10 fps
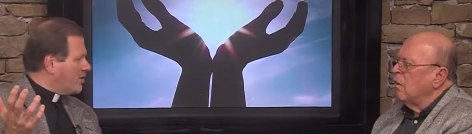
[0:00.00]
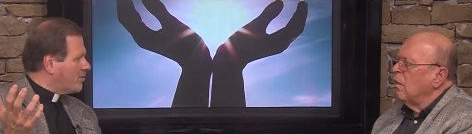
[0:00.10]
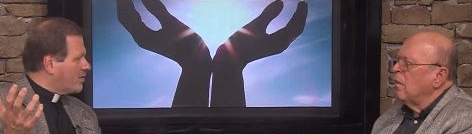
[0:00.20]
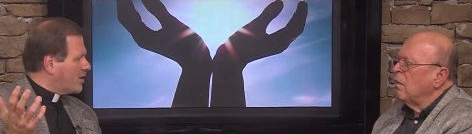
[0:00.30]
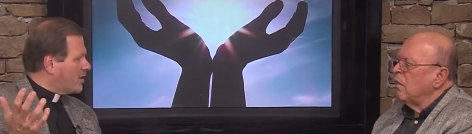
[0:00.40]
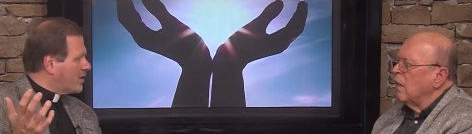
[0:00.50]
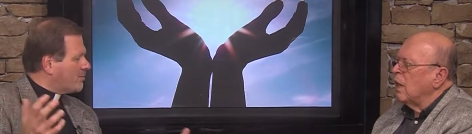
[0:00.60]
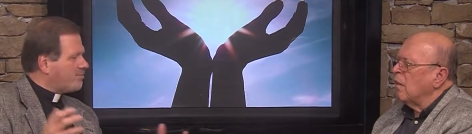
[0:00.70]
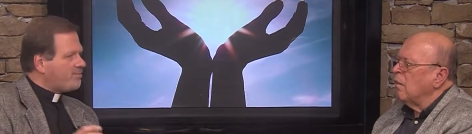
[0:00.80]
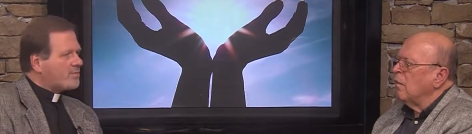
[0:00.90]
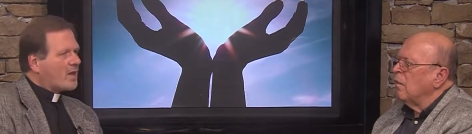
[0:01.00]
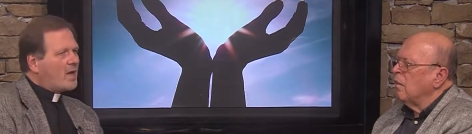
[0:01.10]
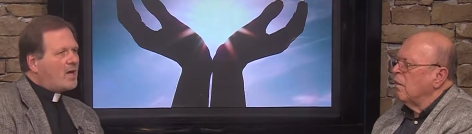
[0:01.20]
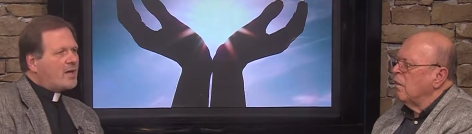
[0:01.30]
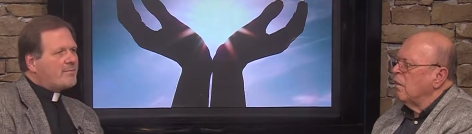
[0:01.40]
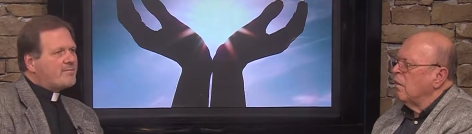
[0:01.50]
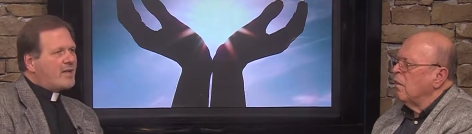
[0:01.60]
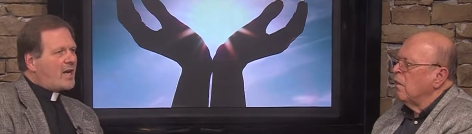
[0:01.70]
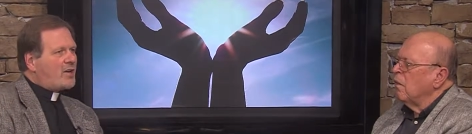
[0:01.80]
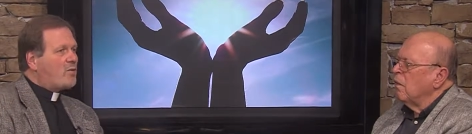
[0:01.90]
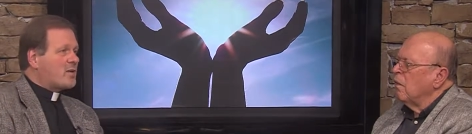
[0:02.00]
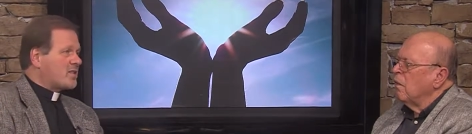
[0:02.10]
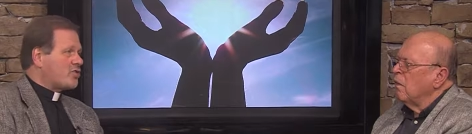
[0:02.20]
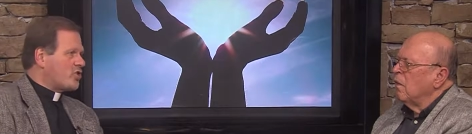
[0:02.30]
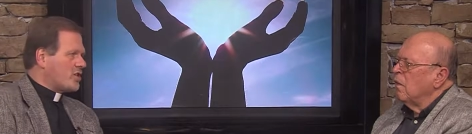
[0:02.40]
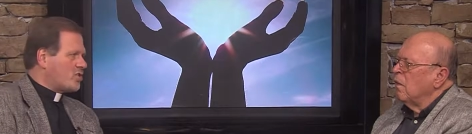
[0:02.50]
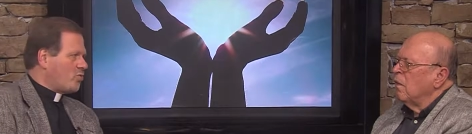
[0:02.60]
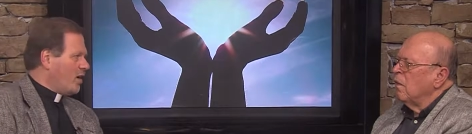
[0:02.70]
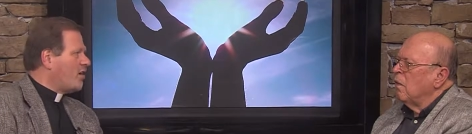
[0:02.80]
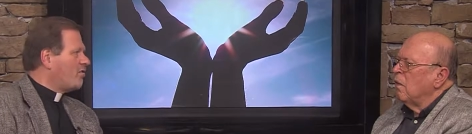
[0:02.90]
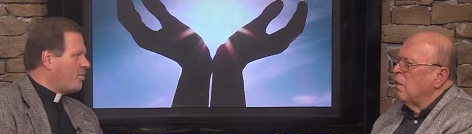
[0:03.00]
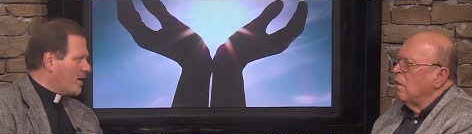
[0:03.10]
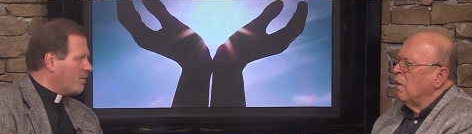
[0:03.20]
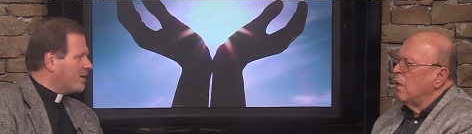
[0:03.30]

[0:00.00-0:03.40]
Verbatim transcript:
Speaker 1: know, um, yeah. um, and I know it wasn't just twelve, but I